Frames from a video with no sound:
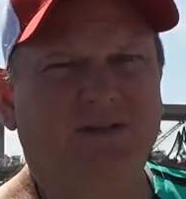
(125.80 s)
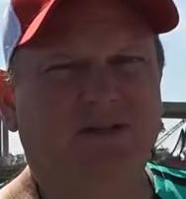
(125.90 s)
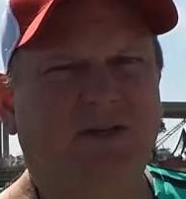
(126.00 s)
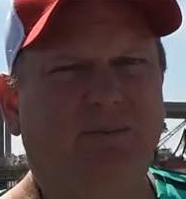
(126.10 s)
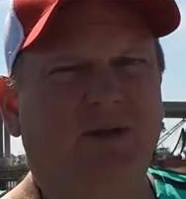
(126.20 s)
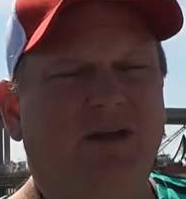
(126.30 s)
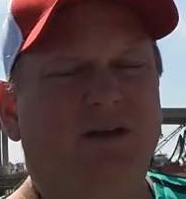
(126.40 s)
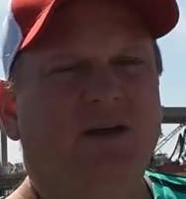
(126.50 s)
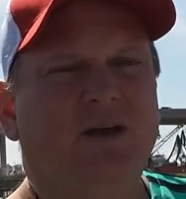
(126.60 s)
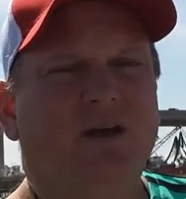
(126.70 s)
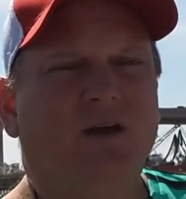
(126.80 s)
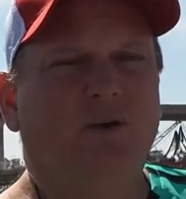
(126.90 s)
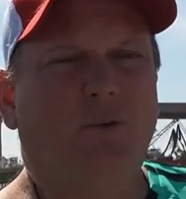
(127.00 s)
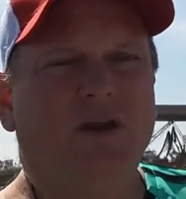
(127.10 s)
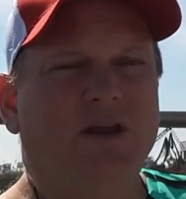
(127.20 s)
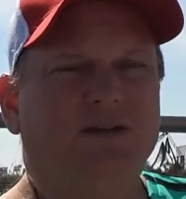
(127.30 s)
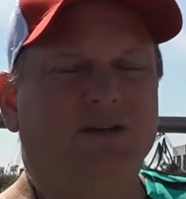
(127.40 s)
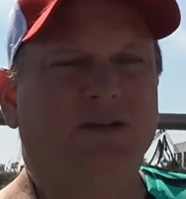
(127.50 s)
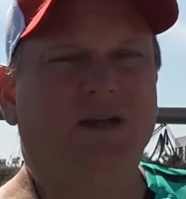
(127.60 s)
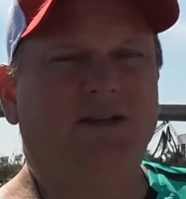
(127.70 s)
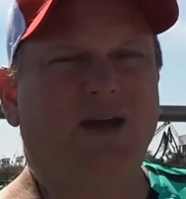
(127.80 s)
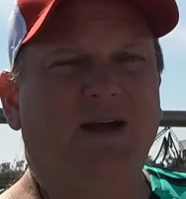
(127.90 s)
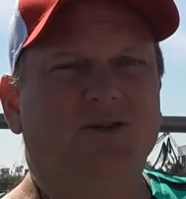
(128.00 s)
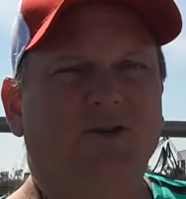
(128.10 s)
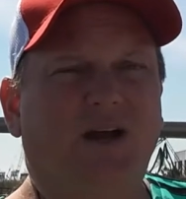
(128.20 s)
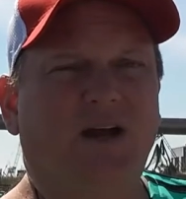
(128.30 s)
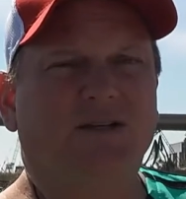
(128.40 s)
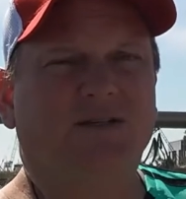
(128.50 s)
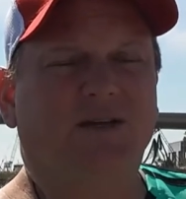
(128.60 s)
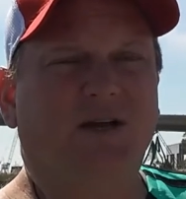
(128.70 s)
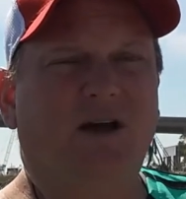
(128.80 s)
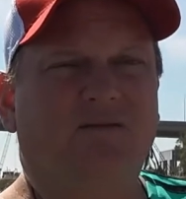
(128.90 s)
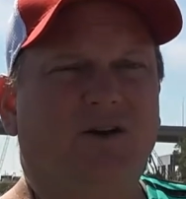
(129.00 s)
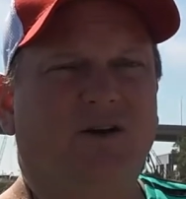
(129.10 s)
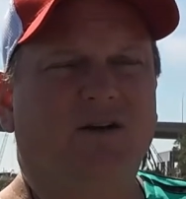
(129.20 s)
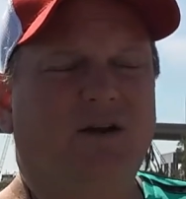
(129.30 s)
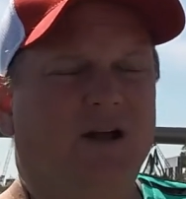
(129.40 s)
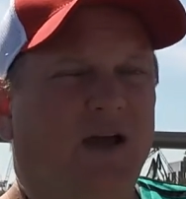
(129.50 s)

of Mississippi, and we need to get that addressed. The governor